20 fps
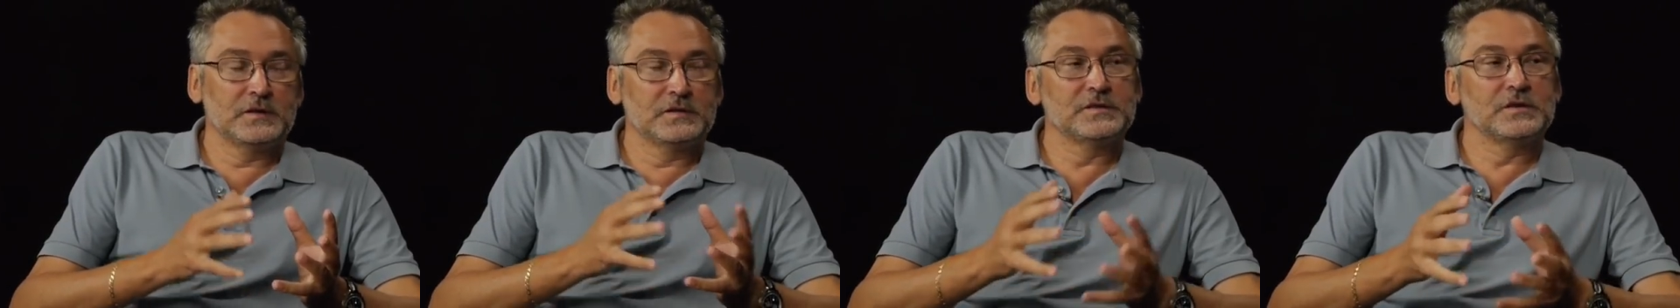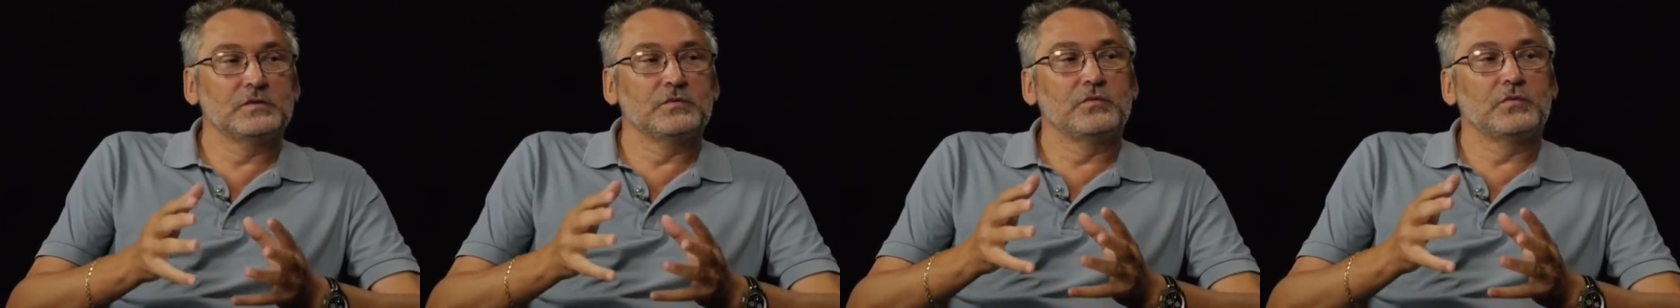
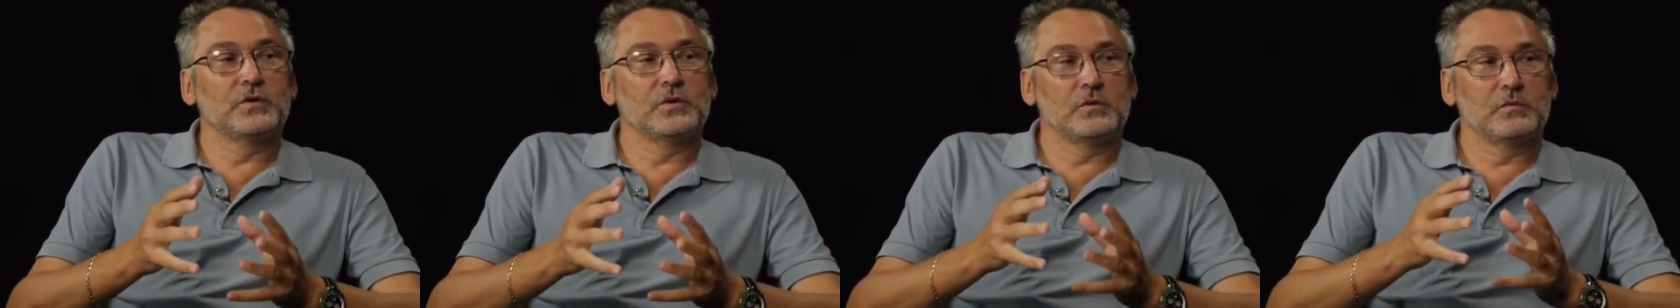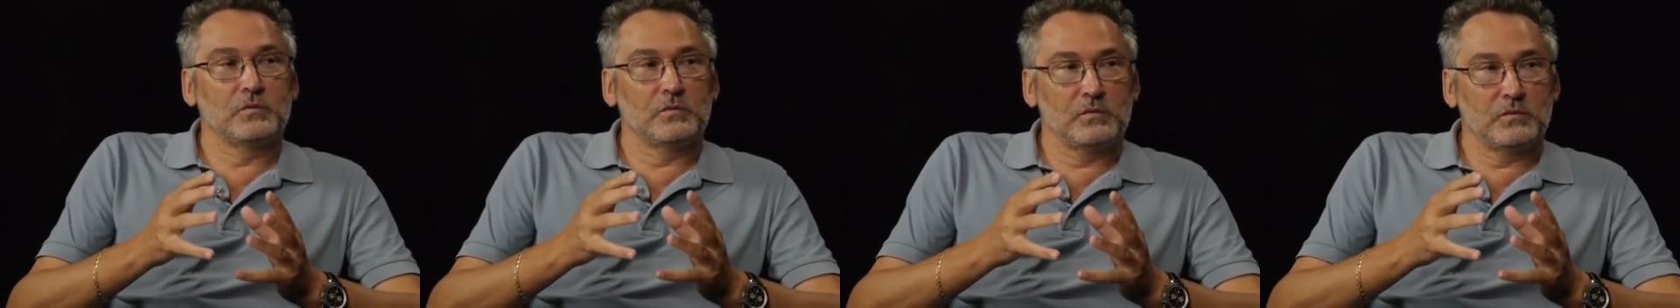than
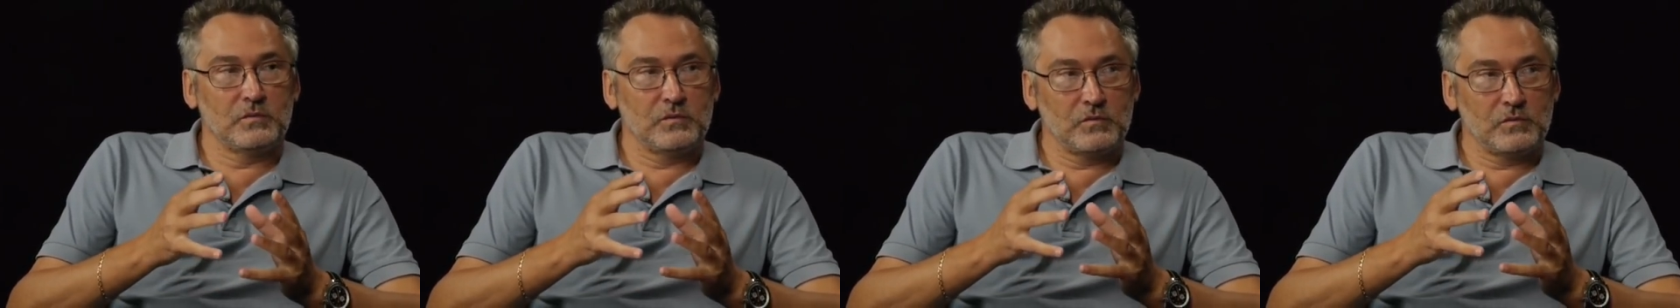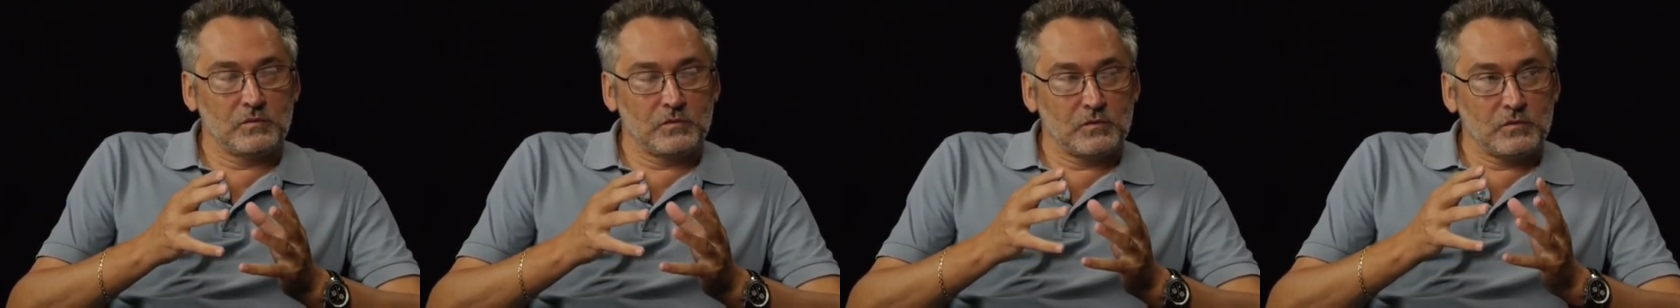from
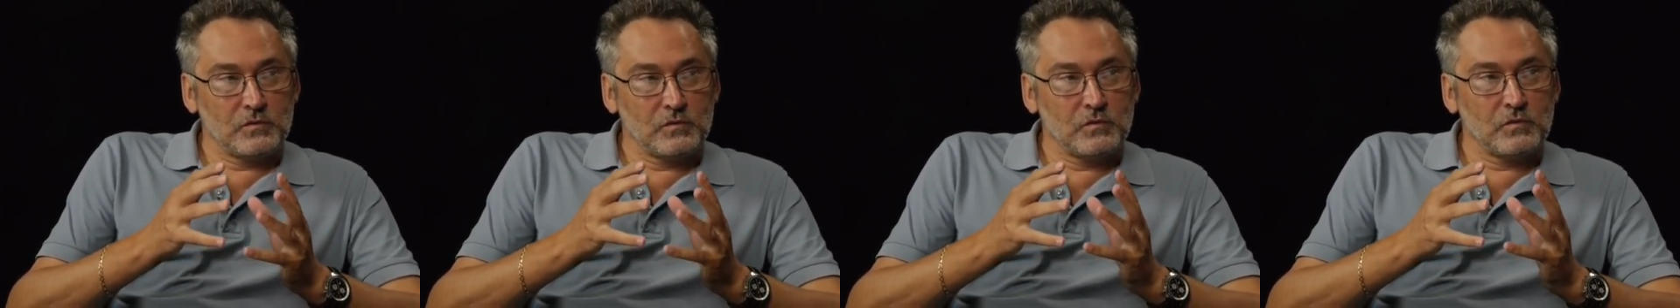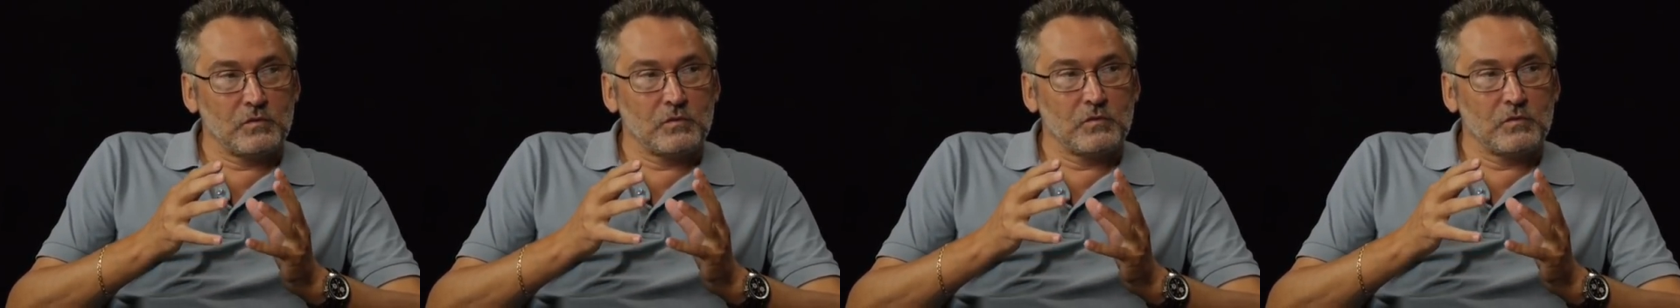
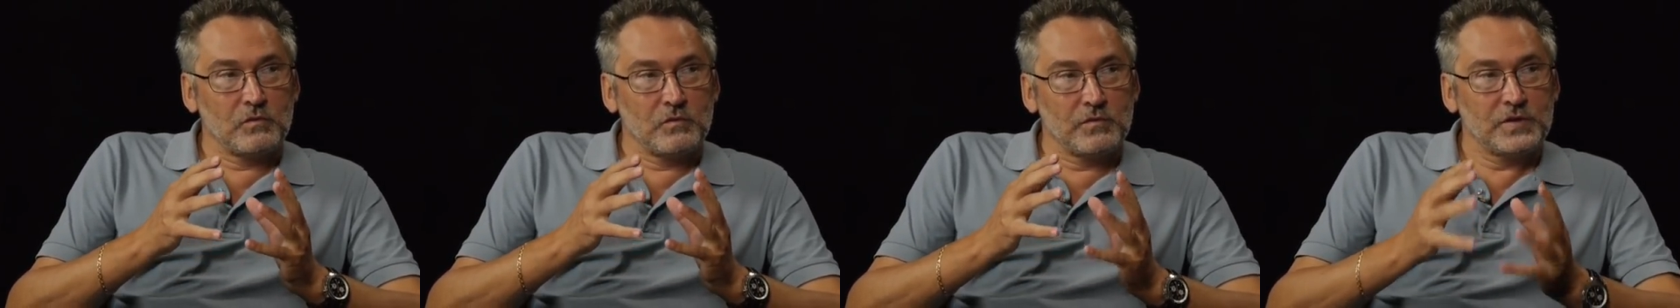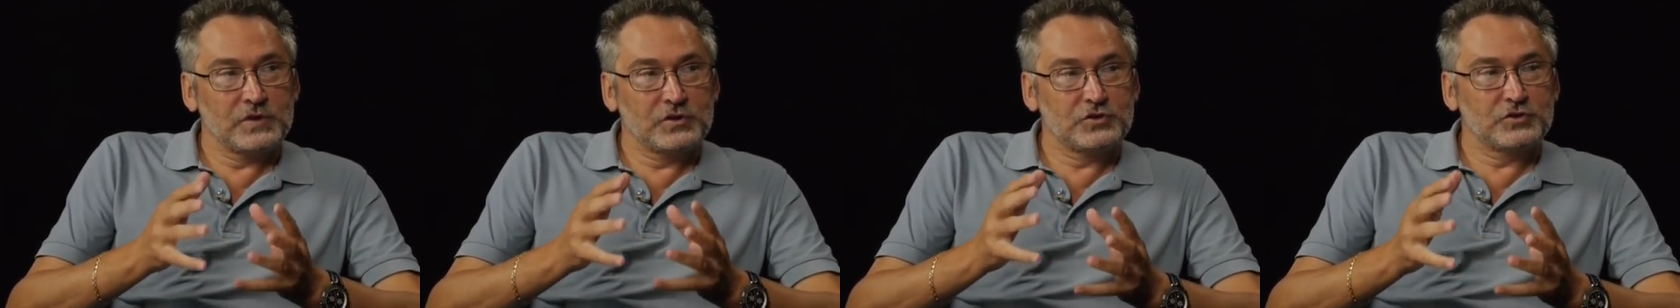
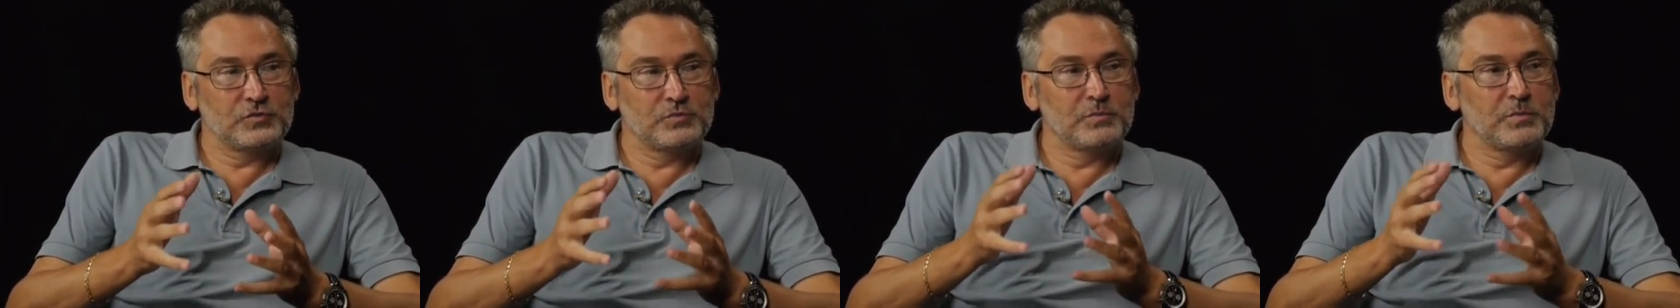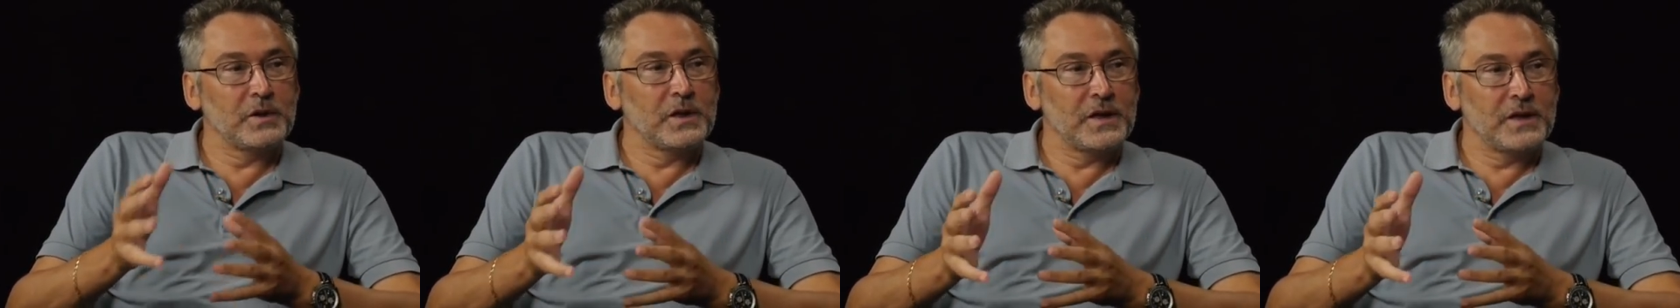which
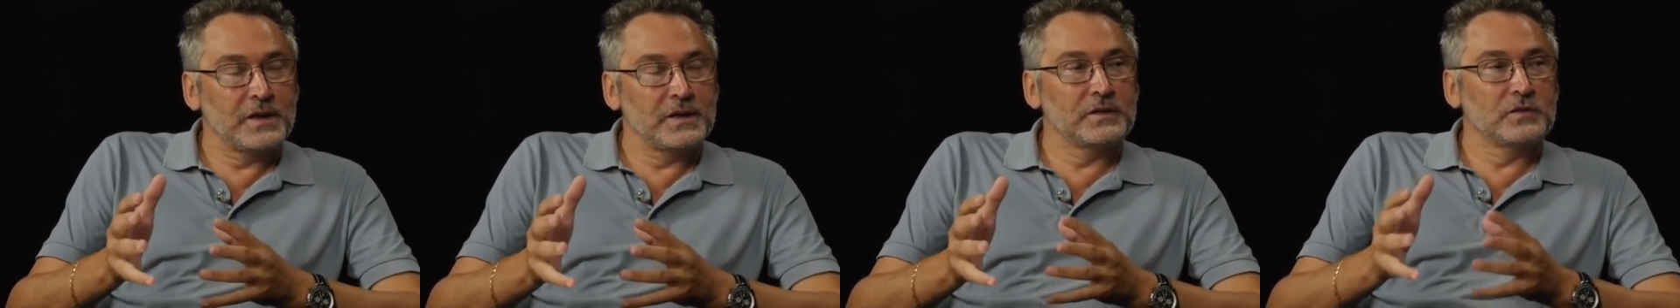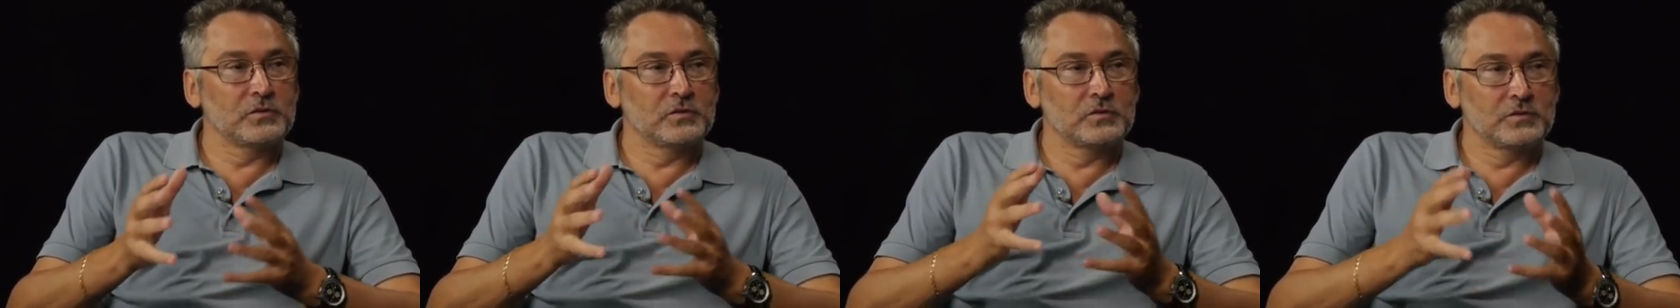
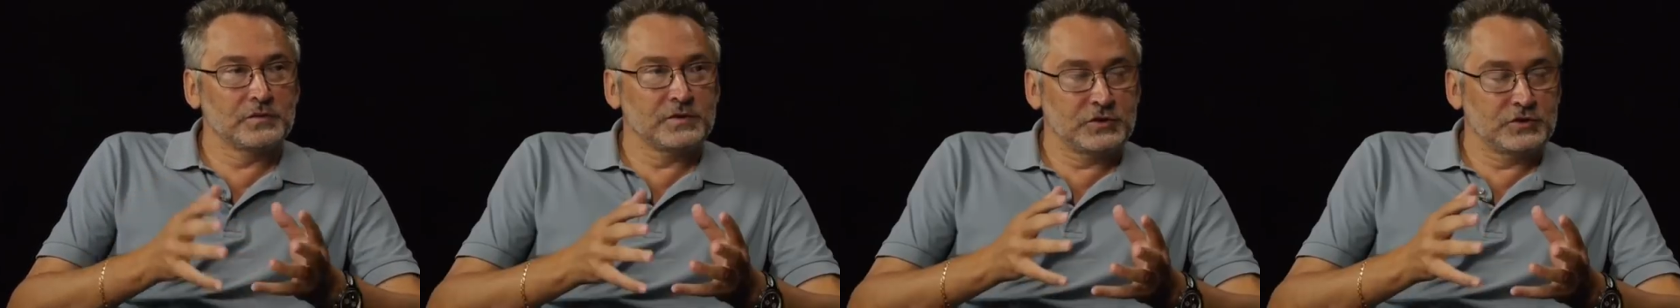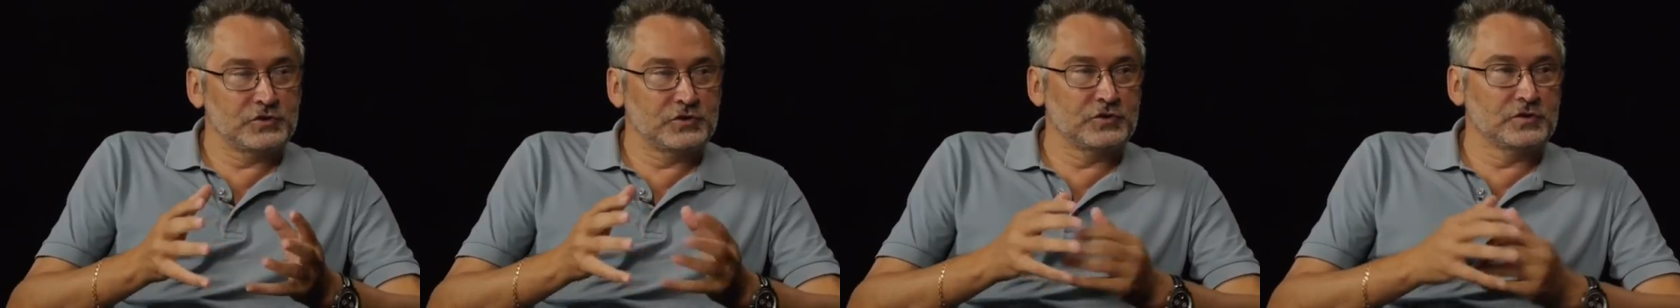plant or which...